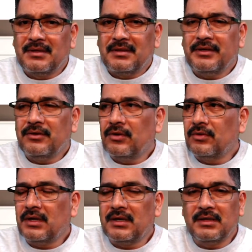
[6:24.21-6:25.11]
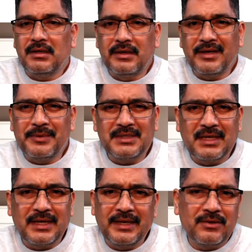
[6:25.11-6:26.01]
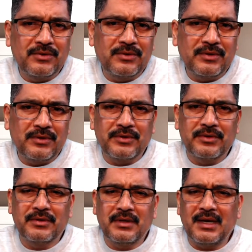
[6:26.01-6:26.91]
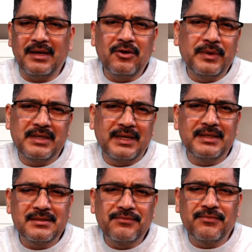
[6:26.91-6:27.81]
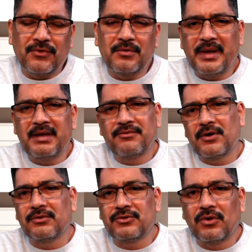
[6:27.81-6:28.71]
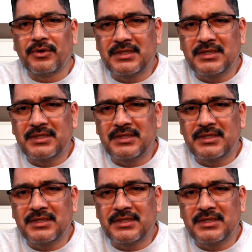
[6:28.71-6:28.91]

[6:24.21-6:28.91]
you know, liquid tight or the conduit that's for made for outdoors.